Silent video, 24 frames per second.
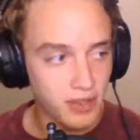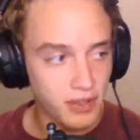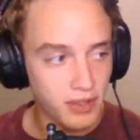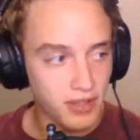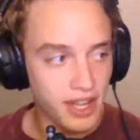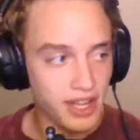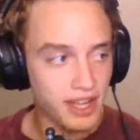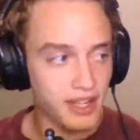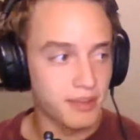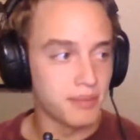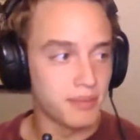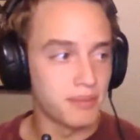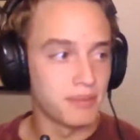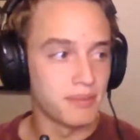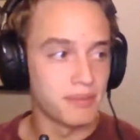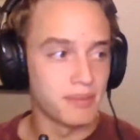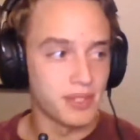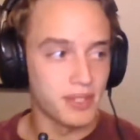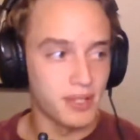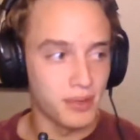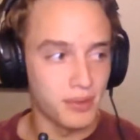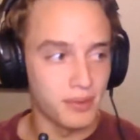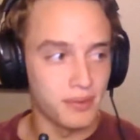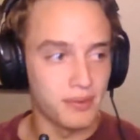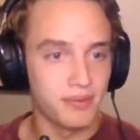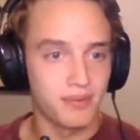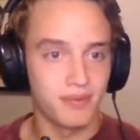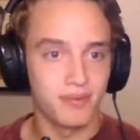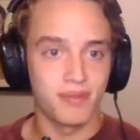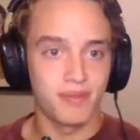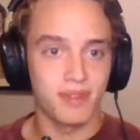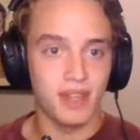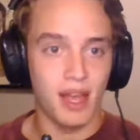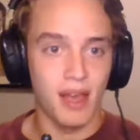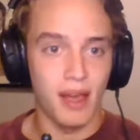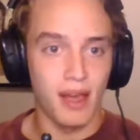We don't like him. So
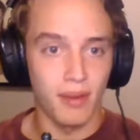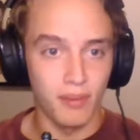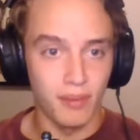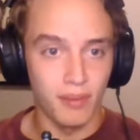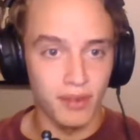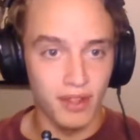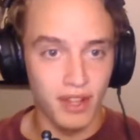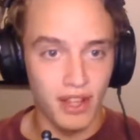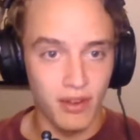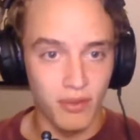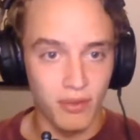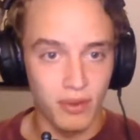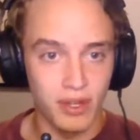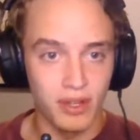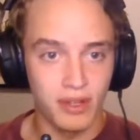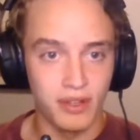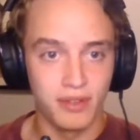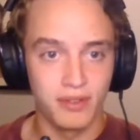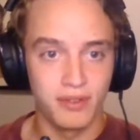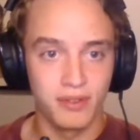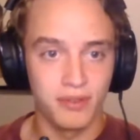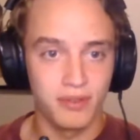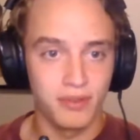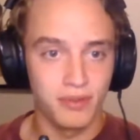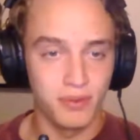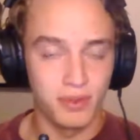I'm glad we